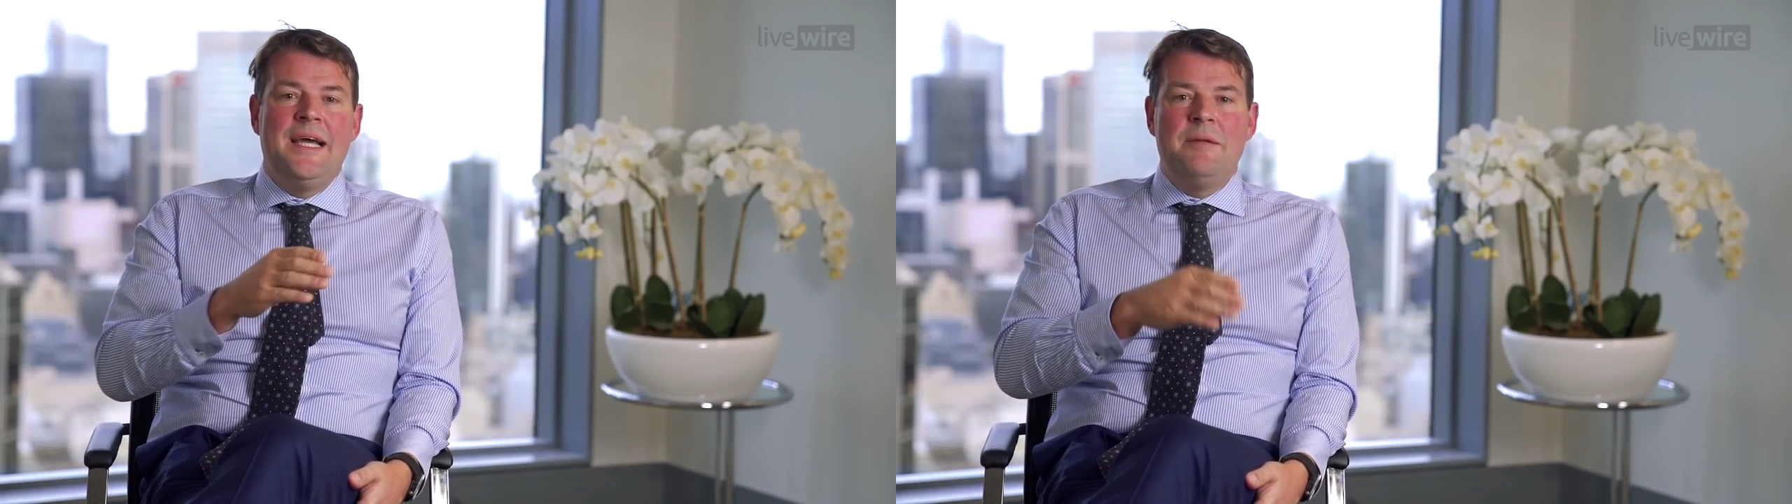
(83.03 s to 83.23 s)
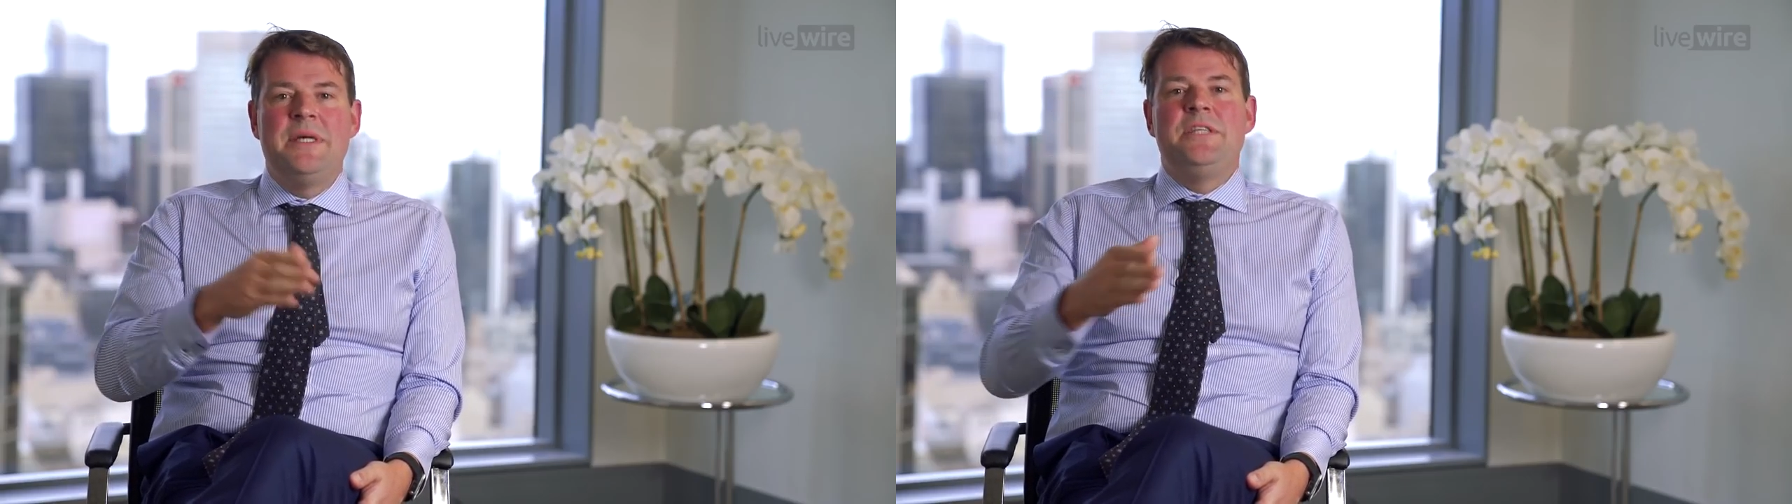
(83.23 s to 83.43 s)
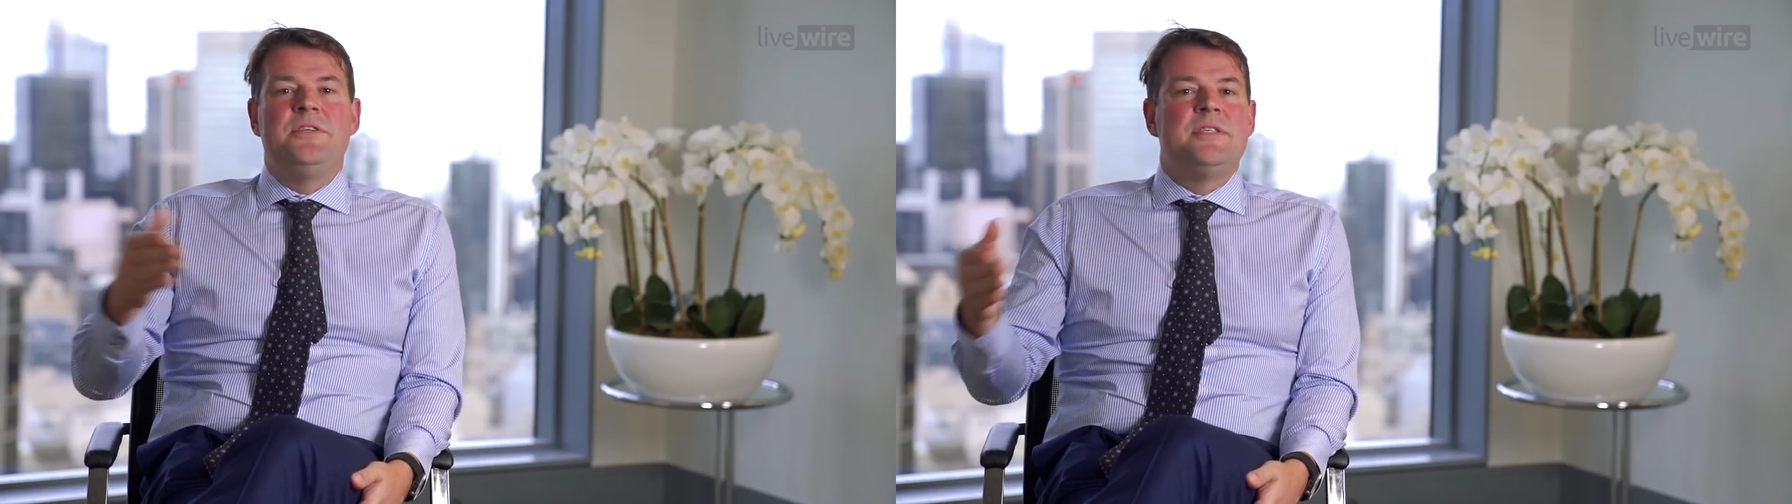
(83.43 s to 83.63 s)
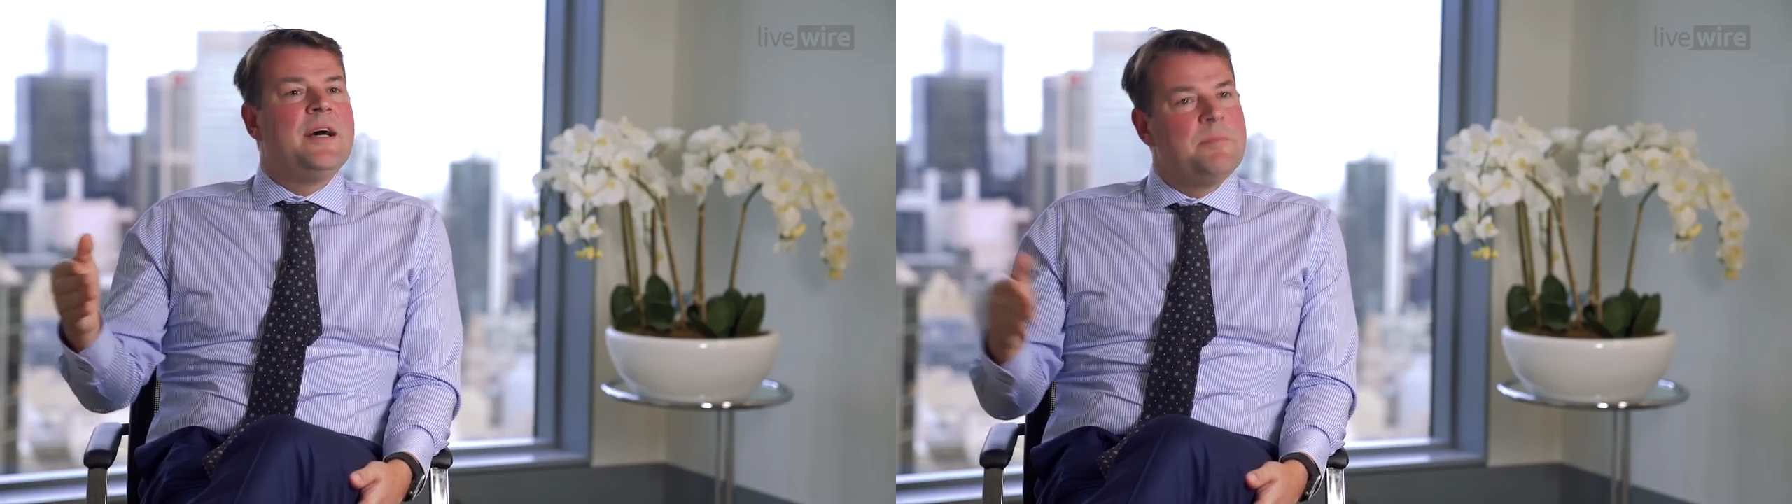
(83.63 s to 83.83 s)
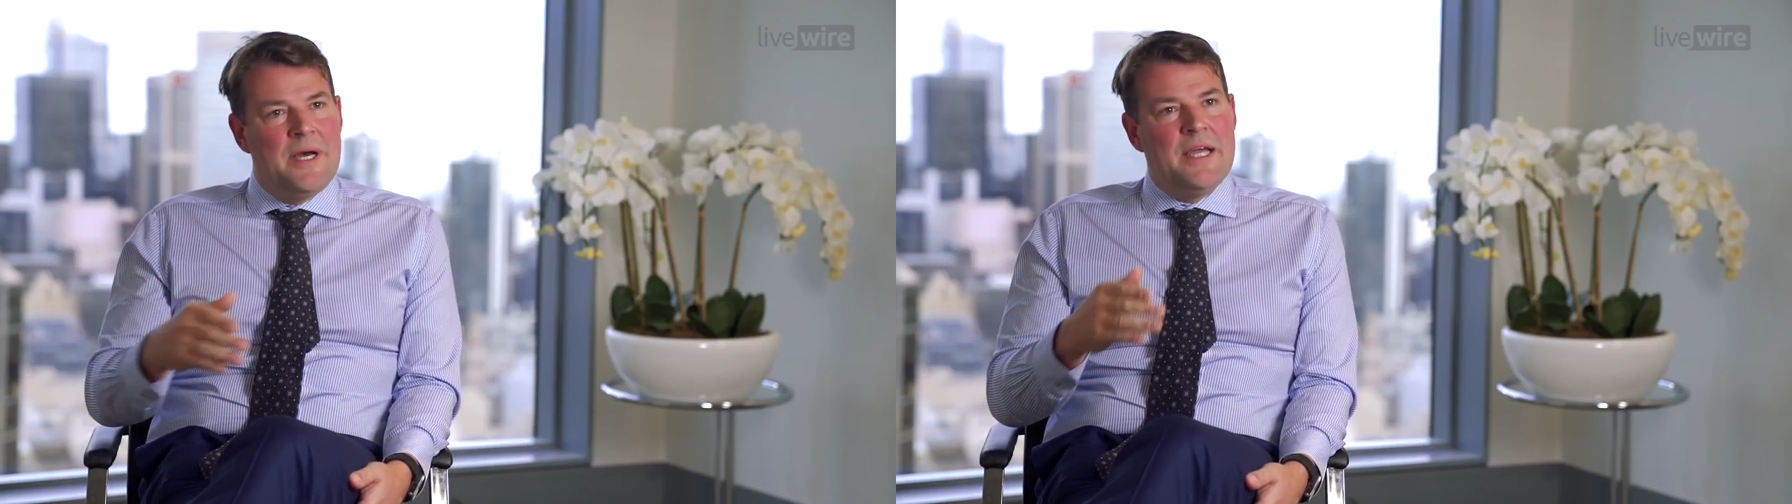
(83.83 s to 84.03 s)
it means you
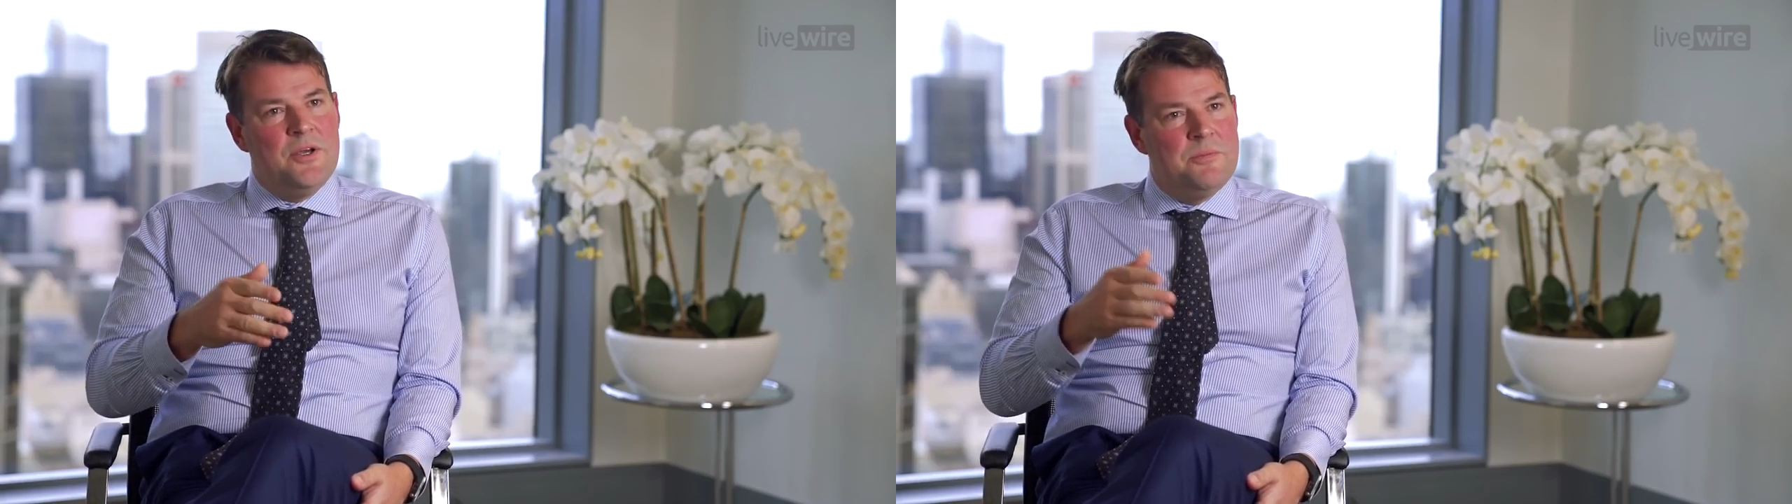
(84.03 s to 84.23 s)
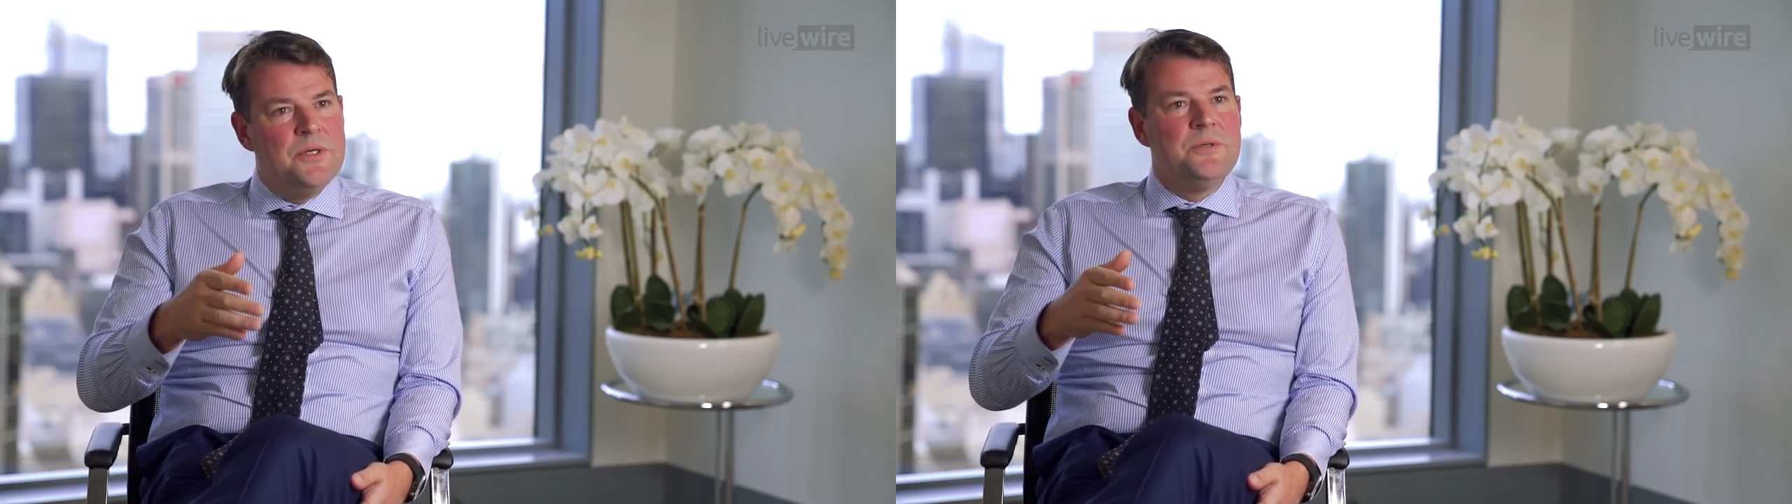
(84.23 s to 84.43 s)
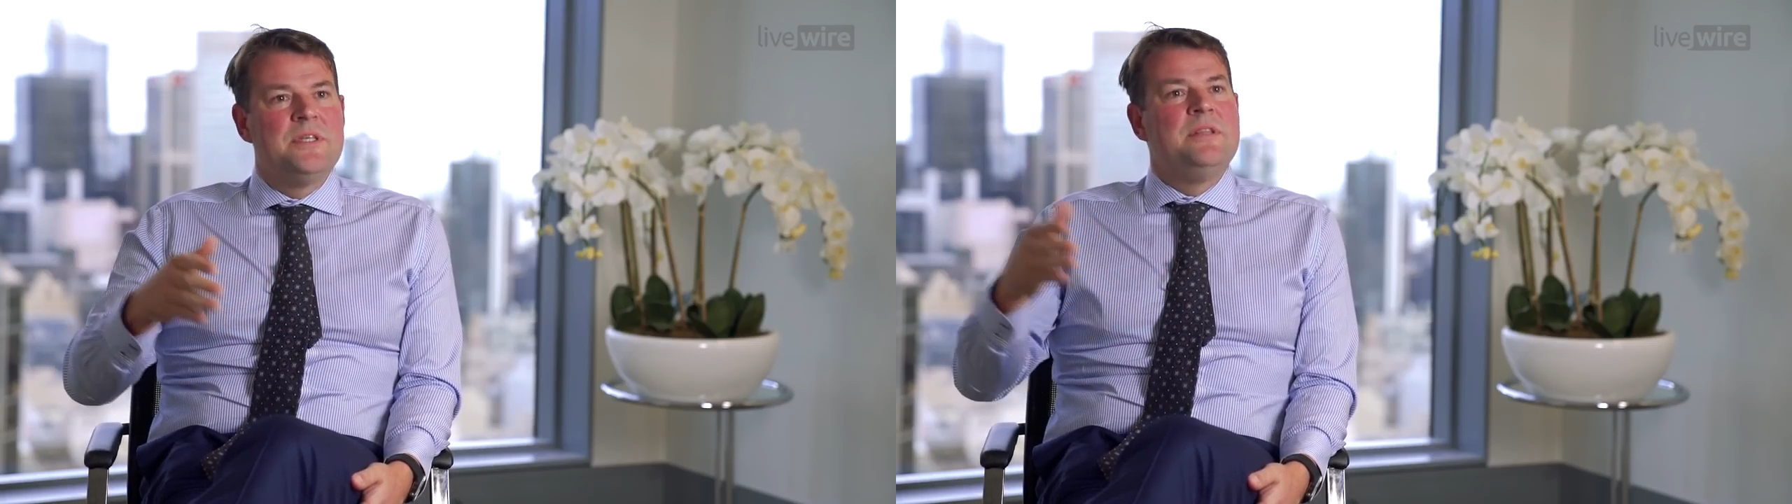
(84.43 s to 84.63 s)
start paying your bills